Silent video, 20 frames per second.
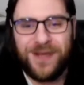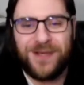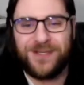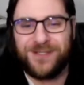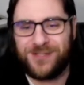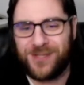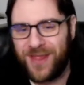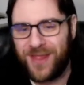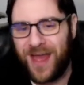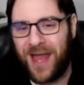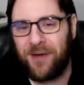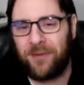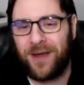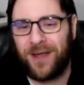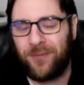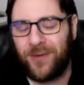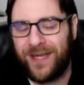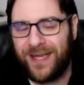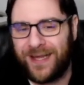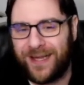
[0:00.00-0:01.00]
so that way
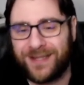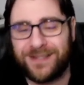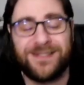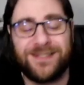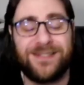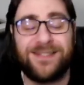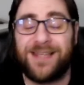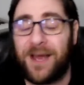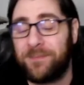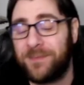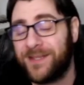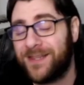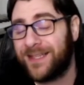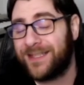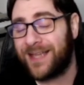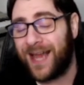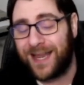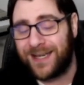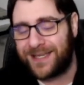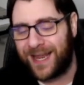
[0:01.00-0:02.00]
we accept the
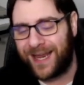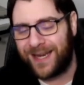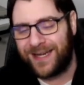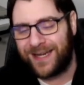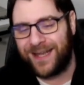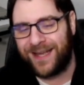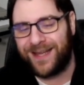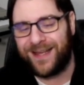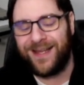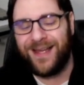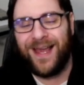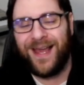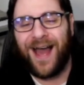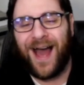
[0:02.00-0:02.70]
Titania,